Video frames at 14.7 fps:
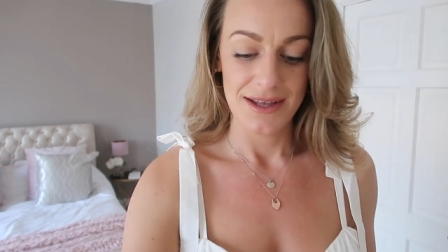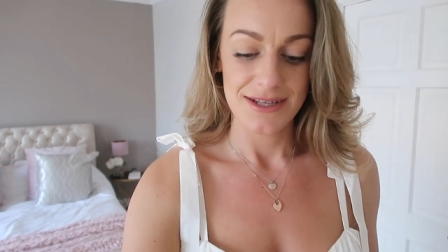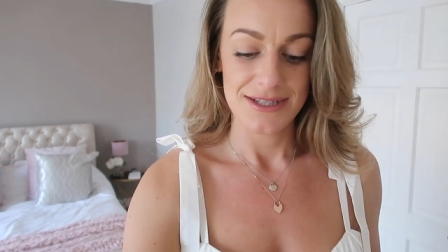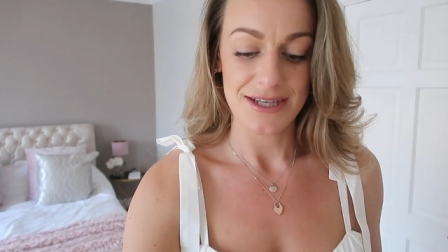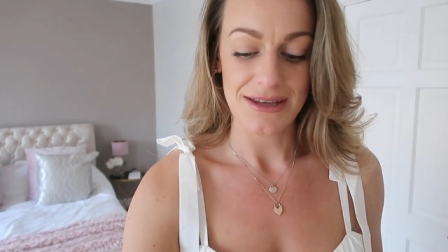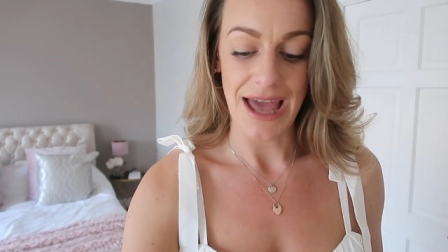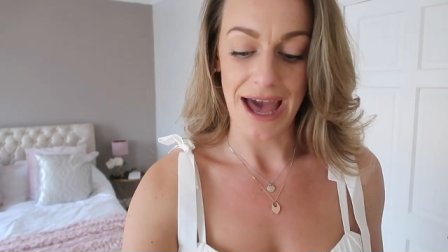
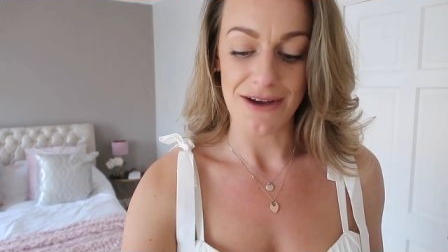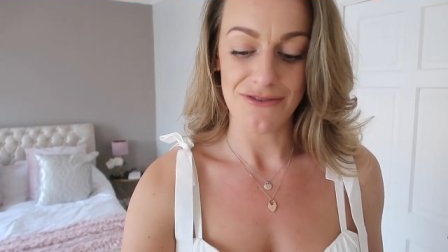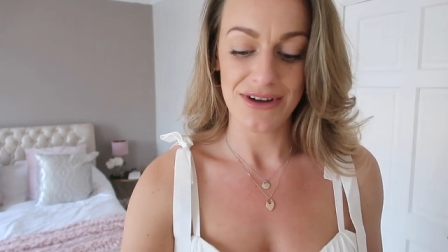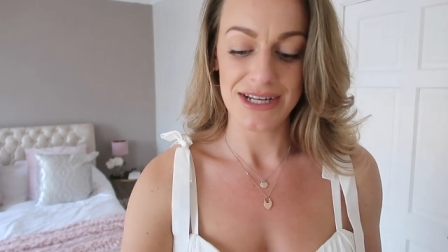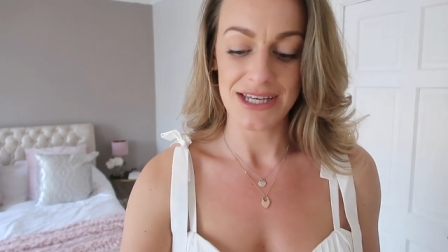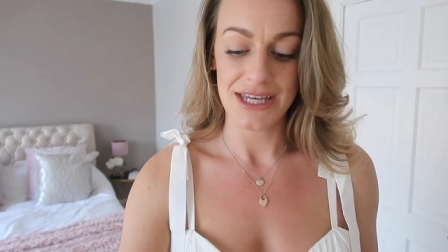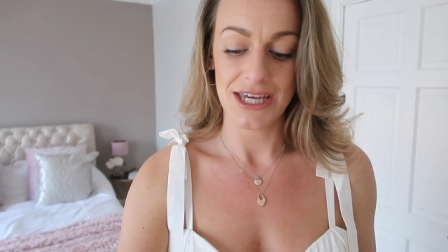So yeah,
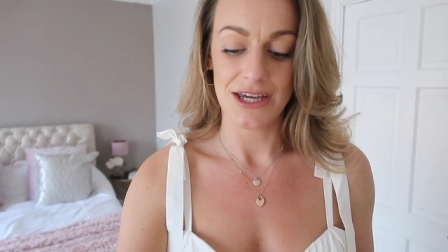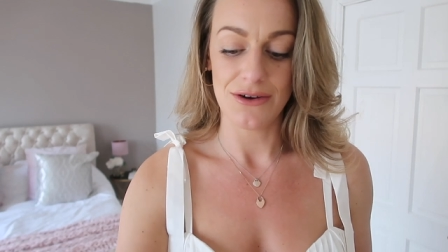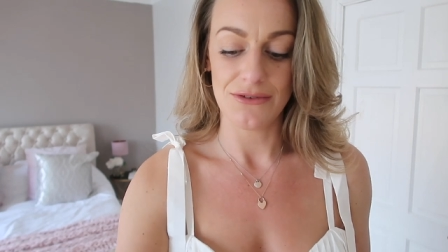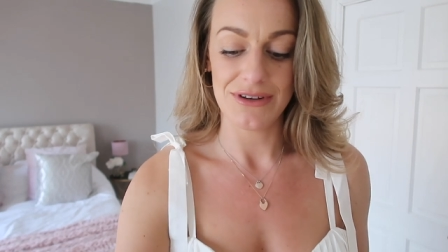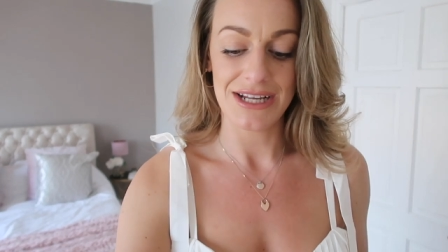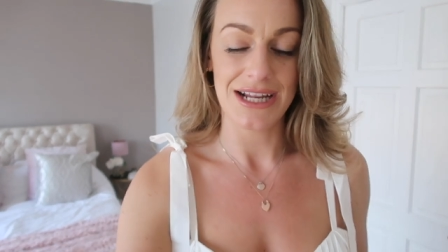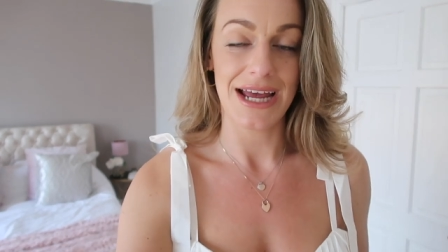really cute,
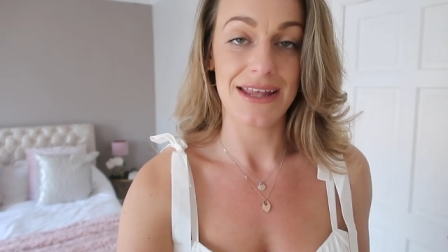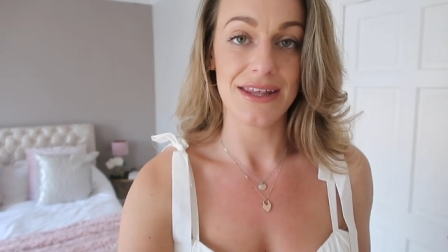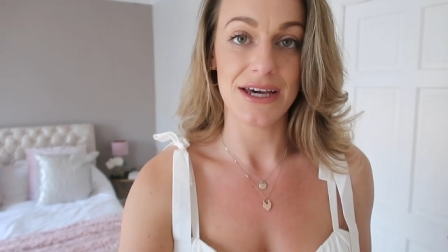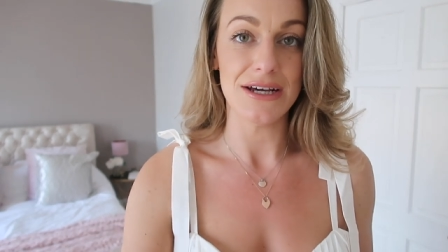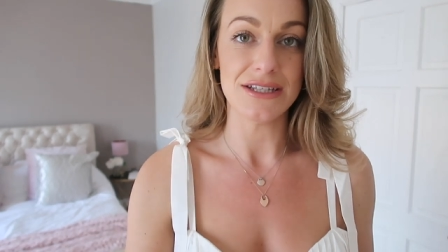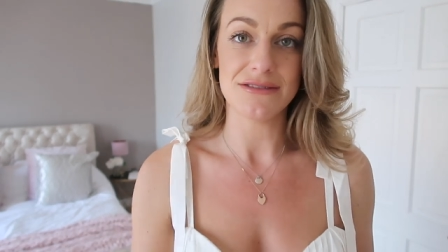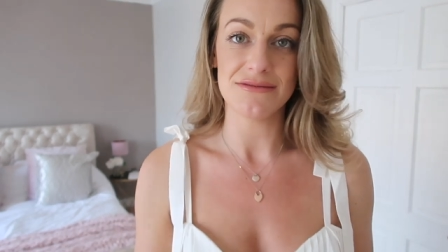really like
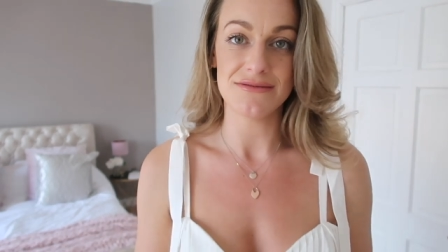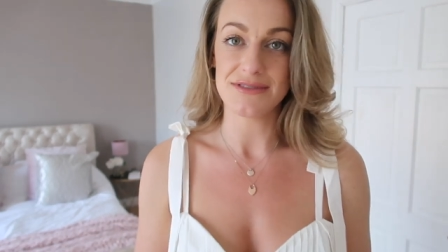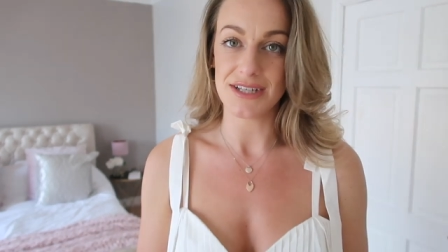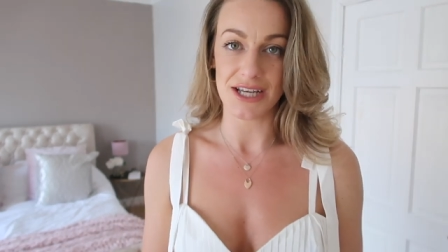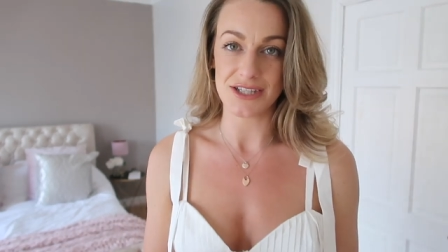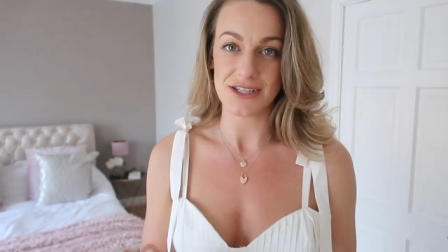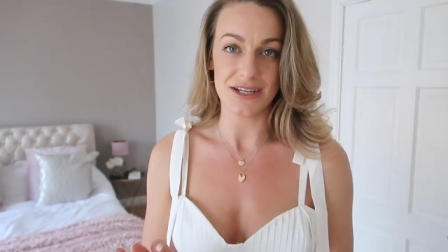those.
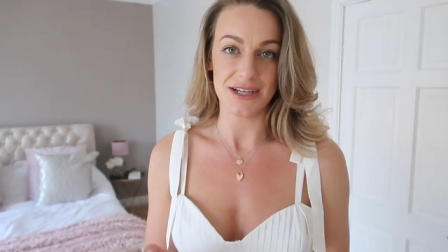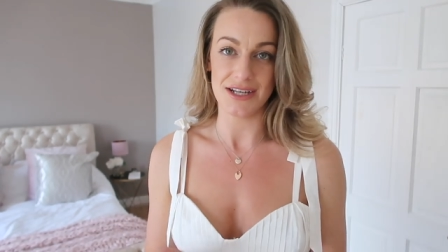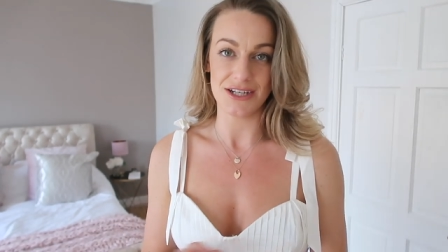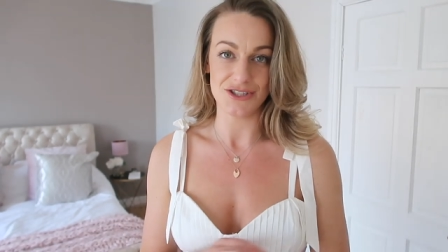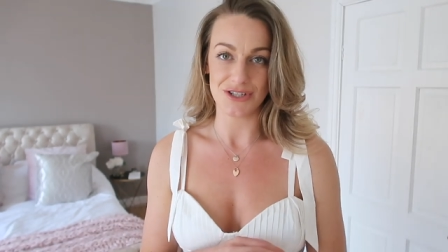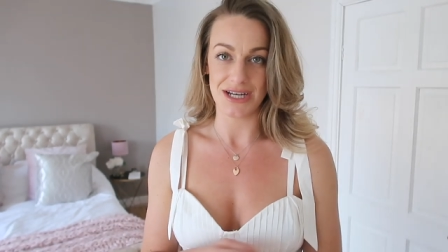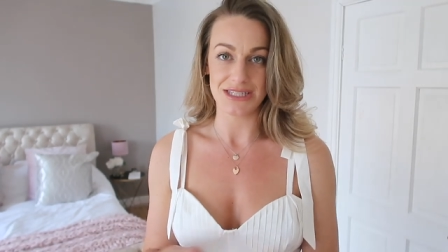Just
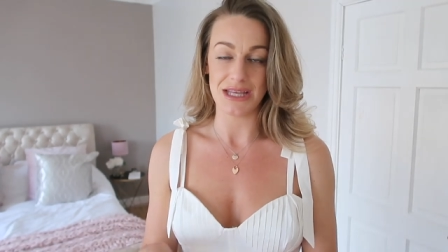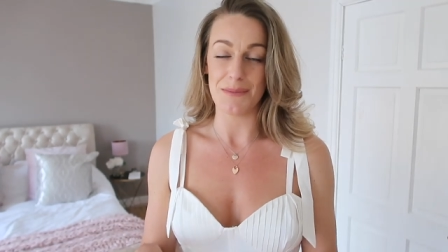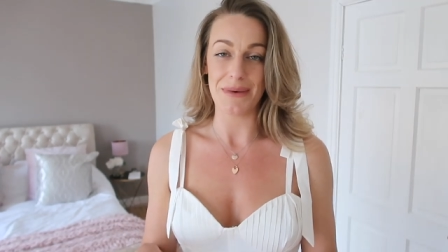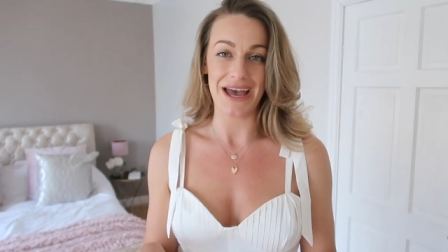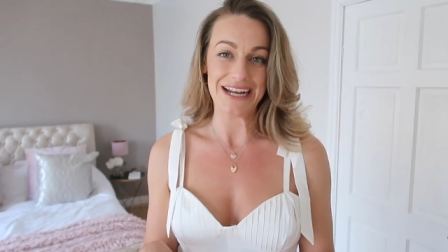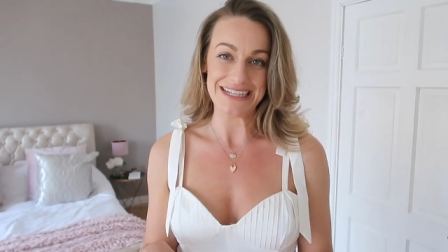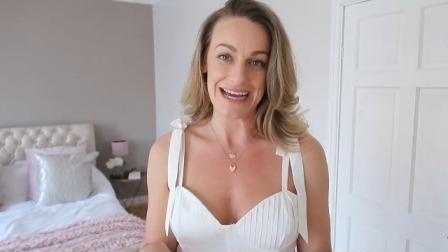gonna dress up
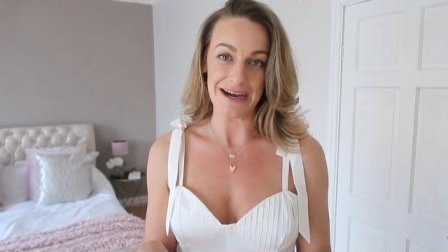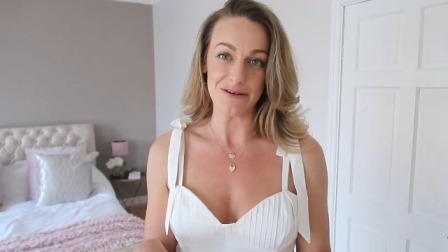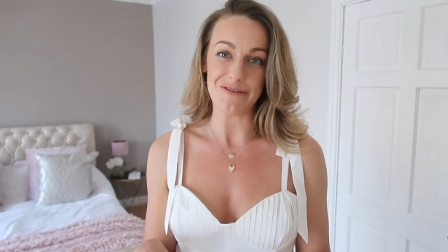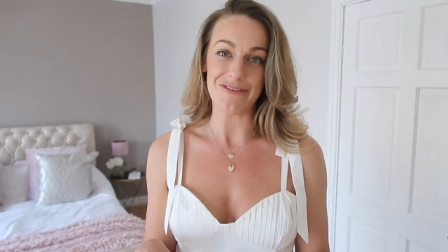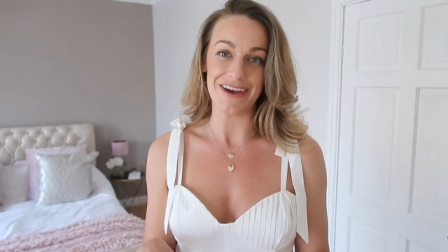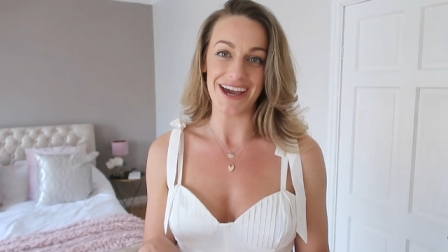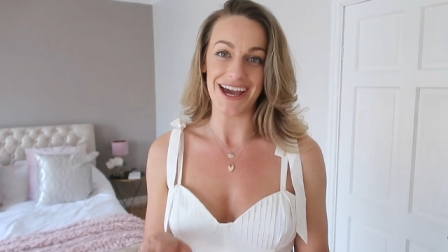any
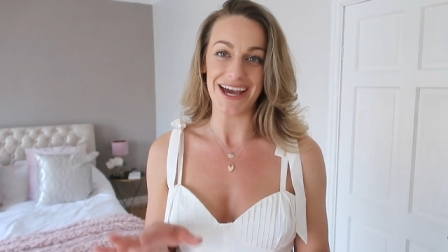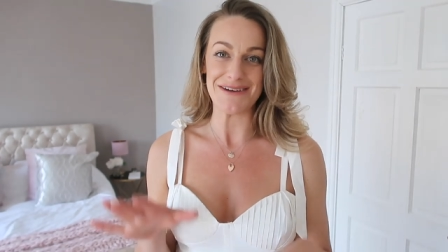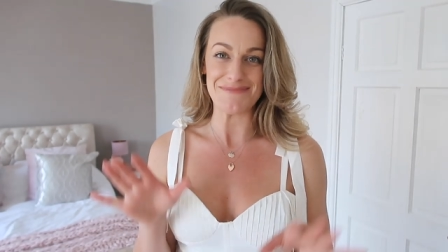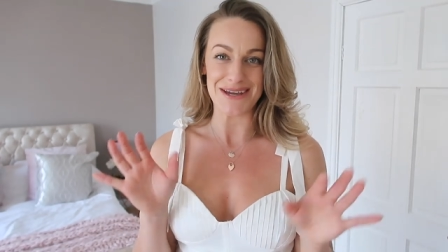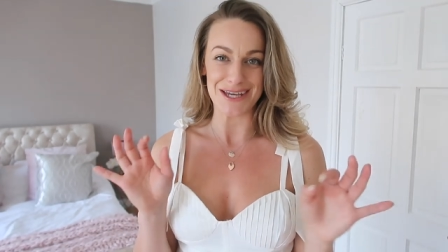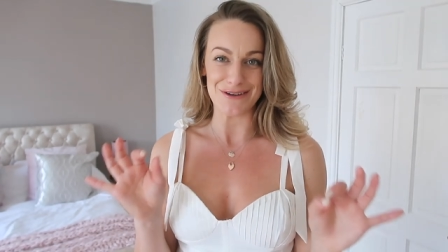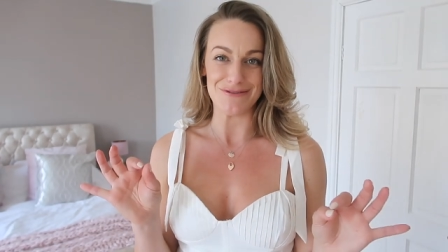outfit and
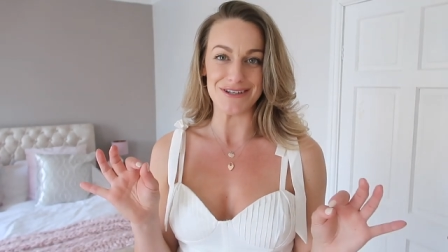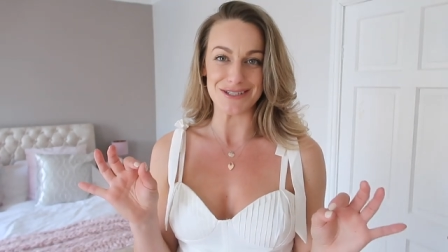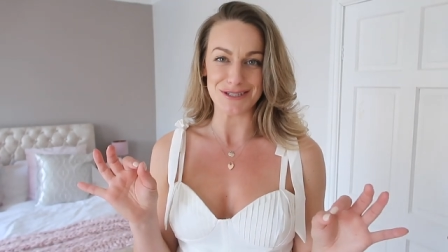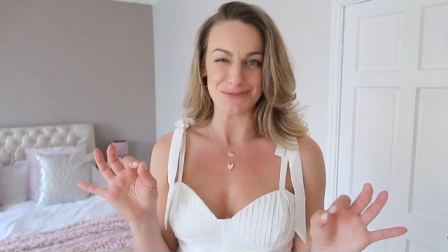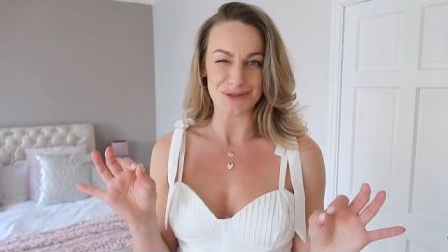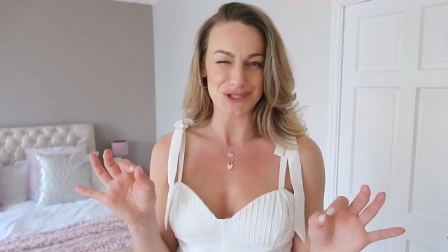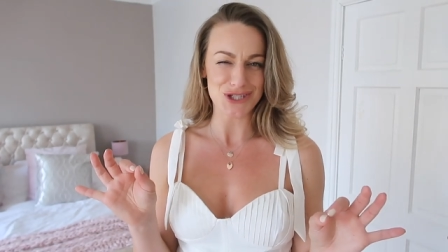make you feel
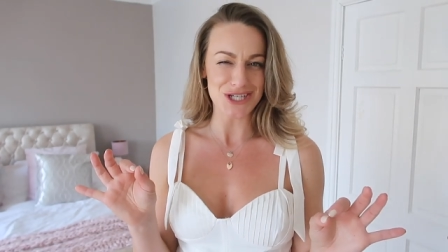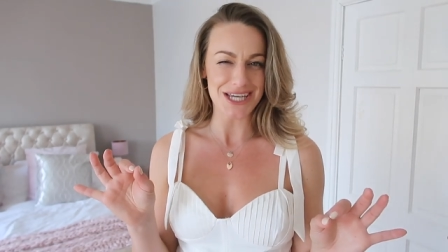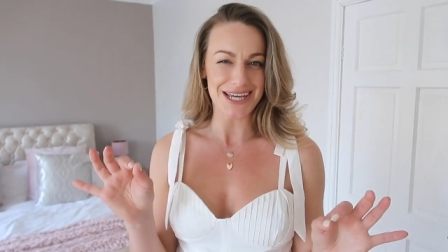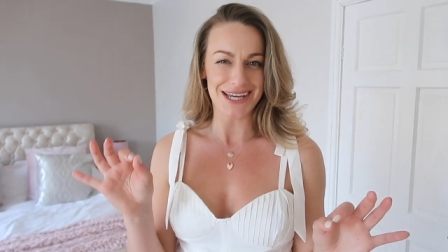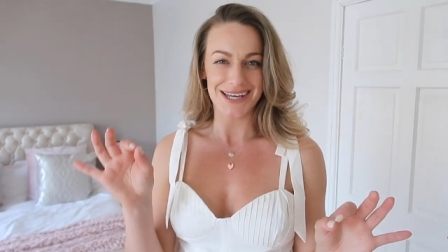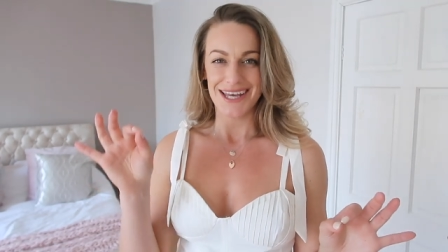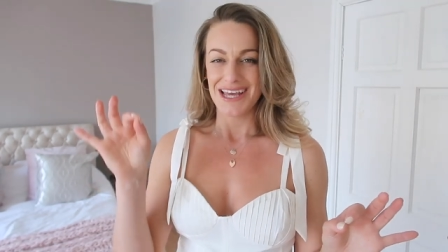super
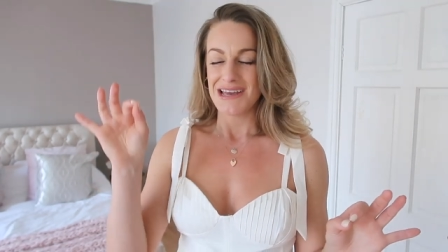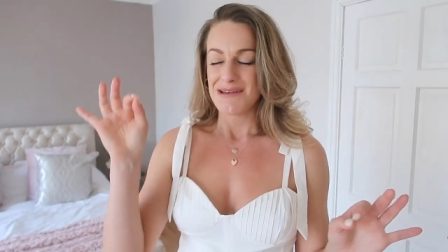chic.